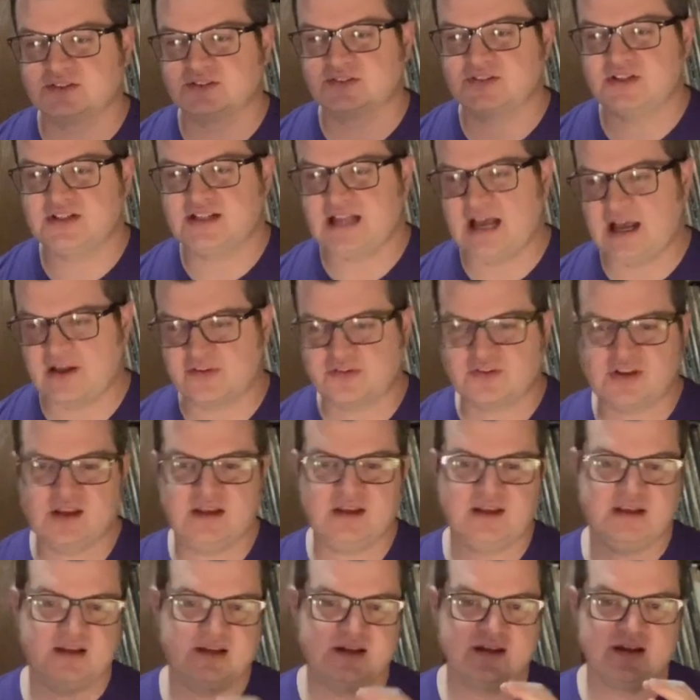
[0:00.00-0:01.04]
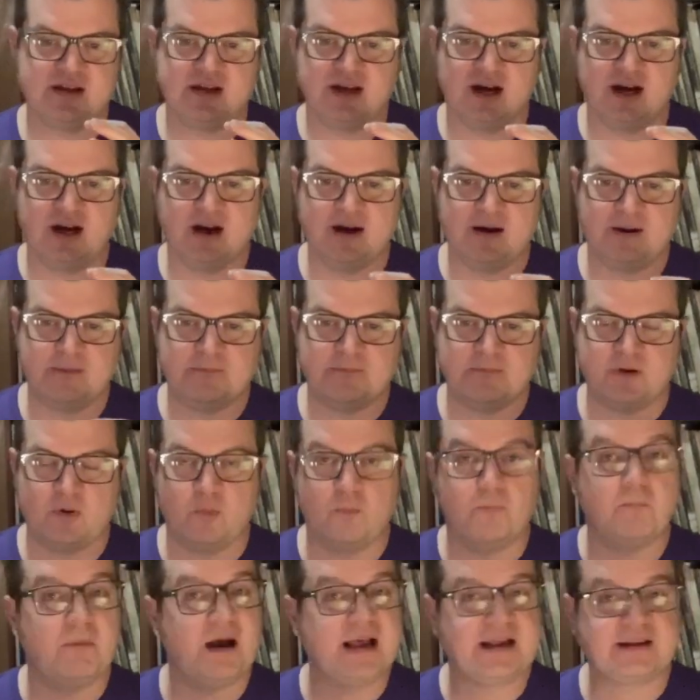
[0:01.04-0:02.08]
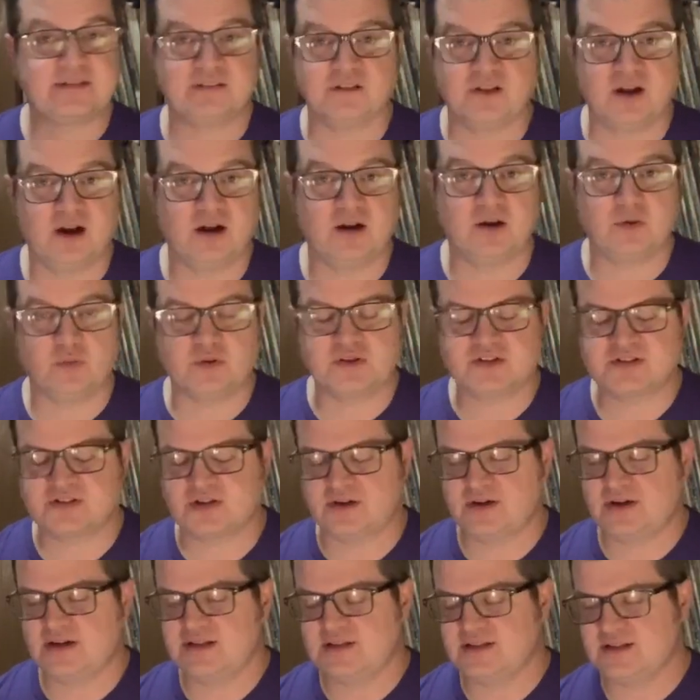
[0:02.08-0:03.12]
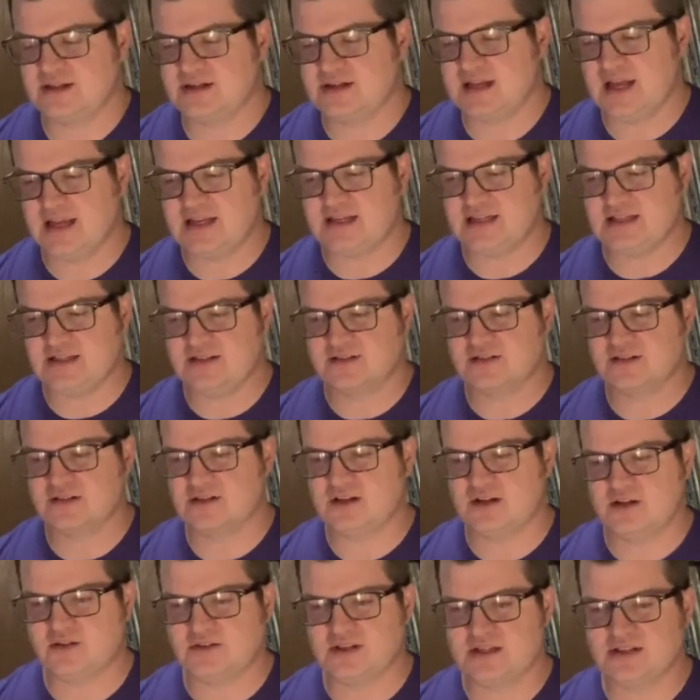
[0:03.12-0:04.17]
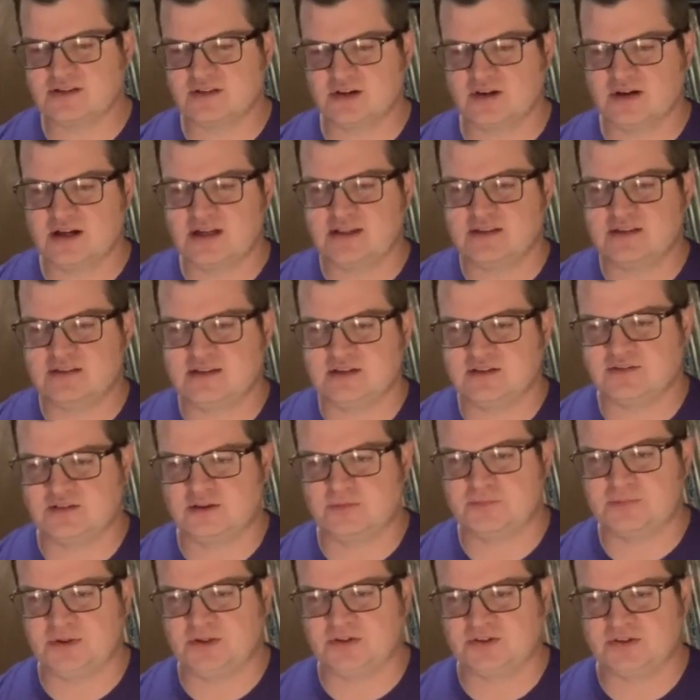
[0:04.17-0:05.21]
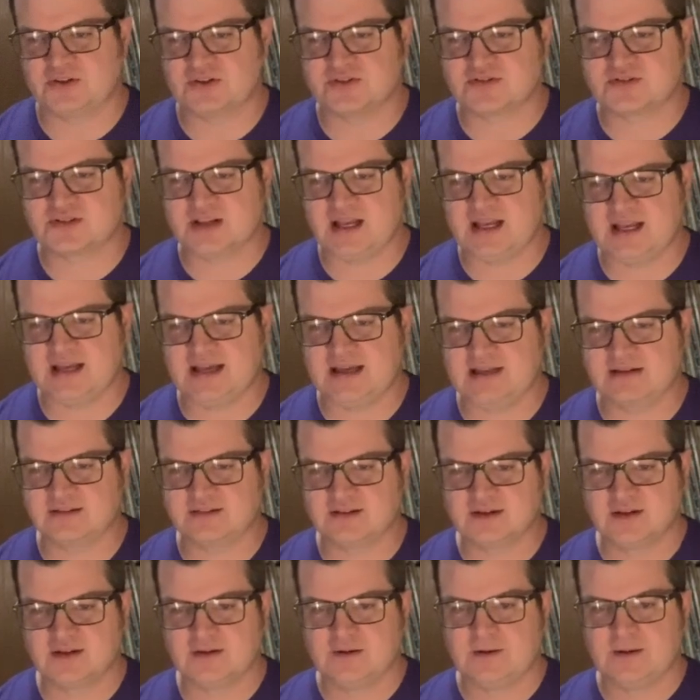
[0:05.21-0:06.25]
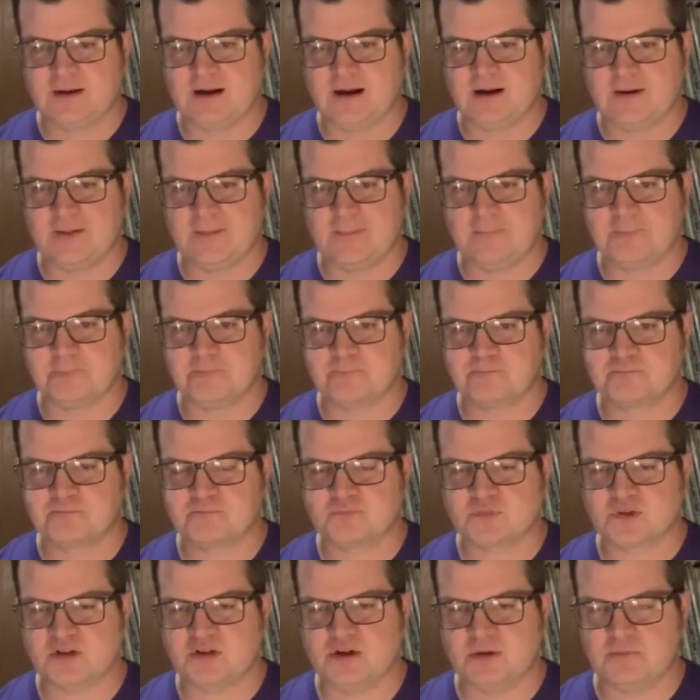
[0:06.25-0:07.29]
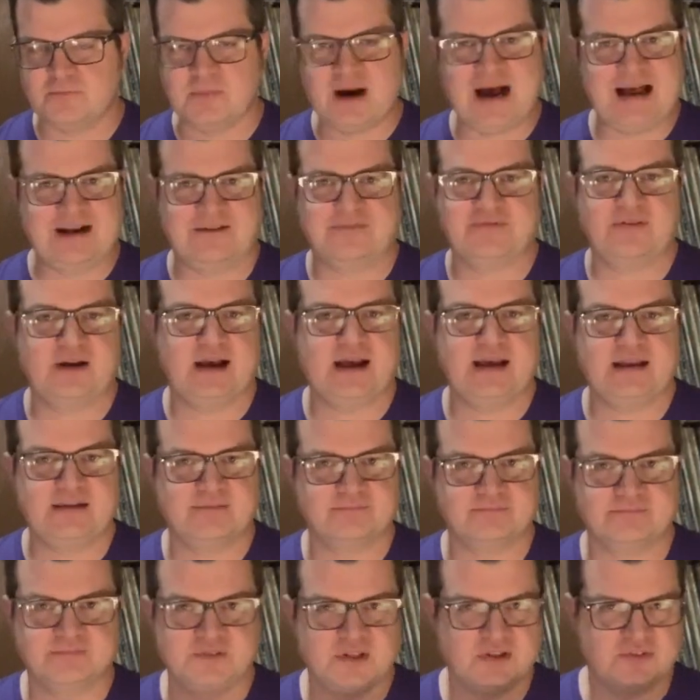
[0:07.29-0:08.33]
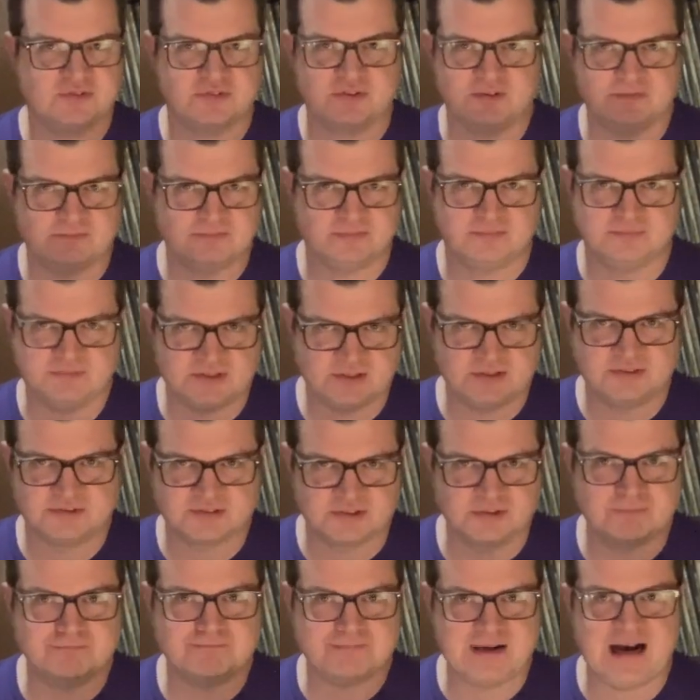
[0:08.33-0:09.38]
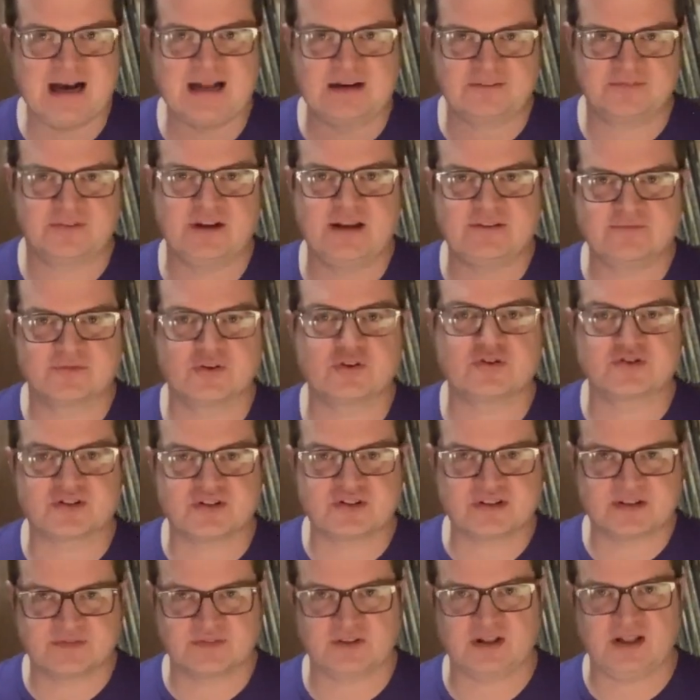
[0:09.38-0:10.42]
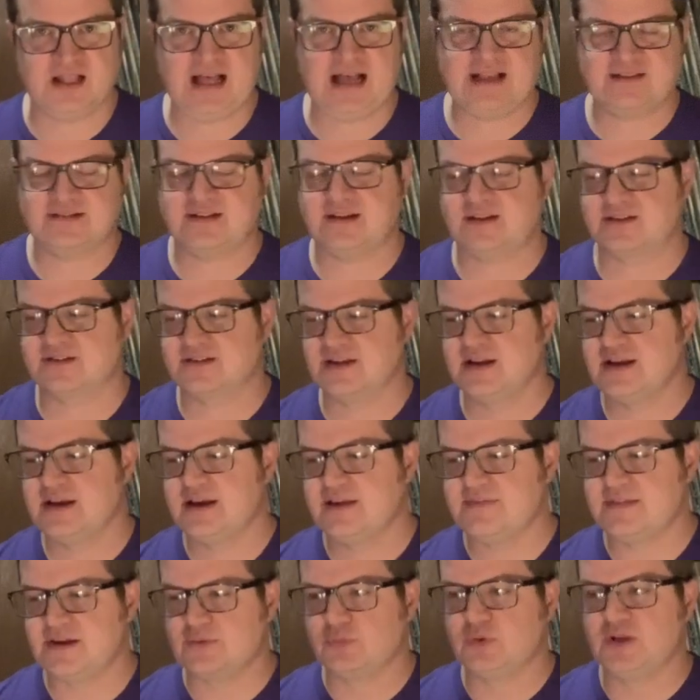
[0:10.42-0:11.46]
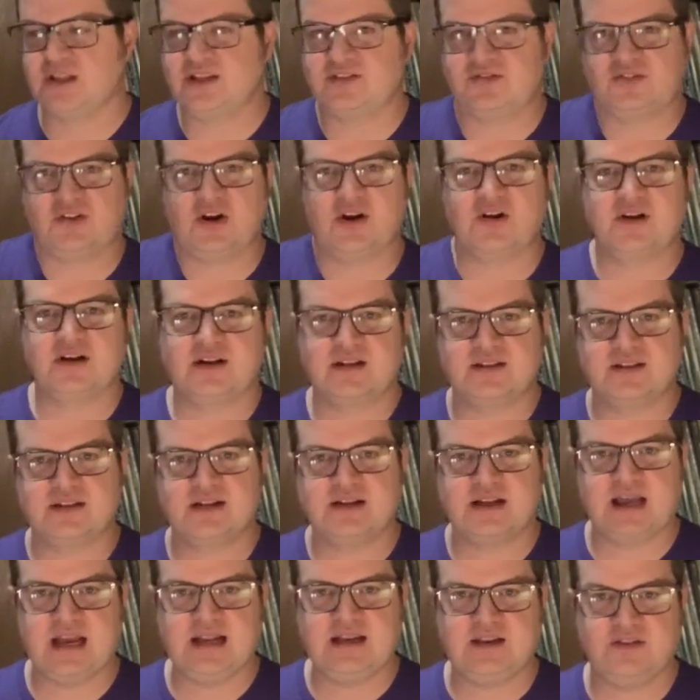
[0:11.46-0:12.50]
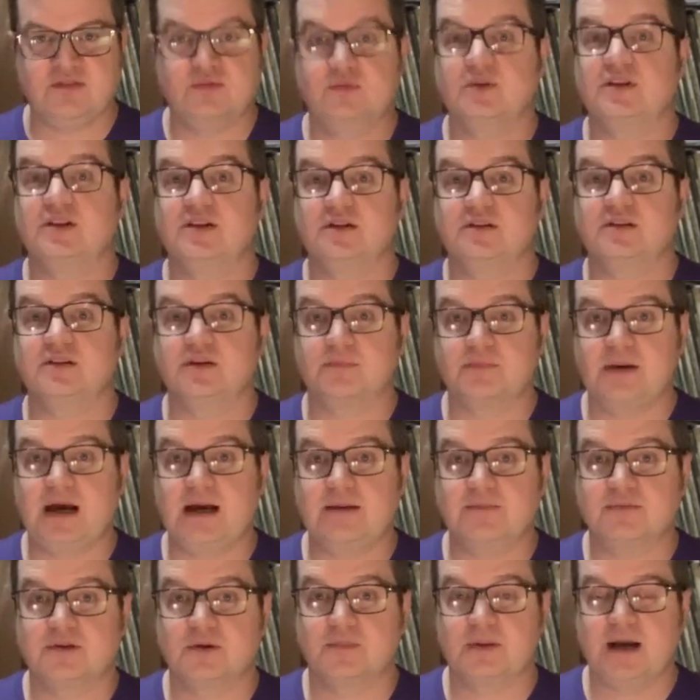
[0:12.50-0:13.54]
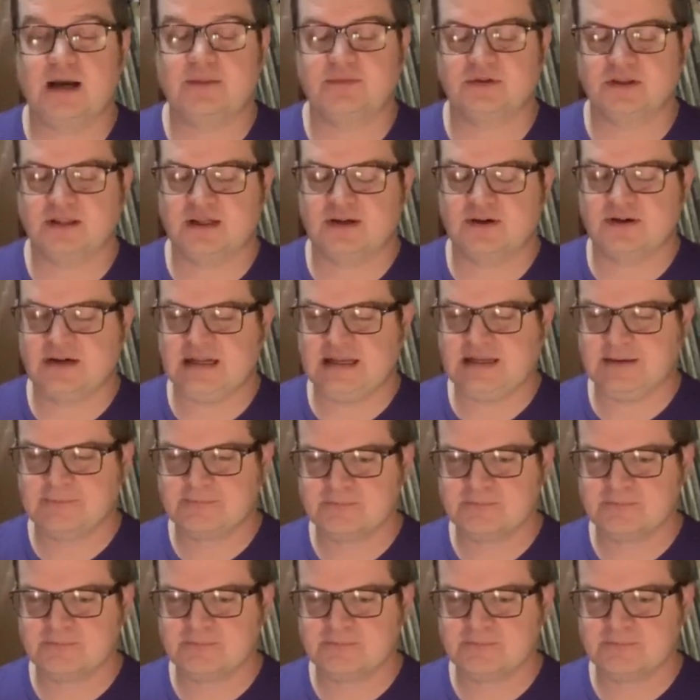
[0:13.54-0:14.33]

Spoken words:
Sadowski, Mike Lowe, which started in the 90s. You know, these are builders and you know, modified, sort of modified versions of classics that really started in the 90s with their popularity.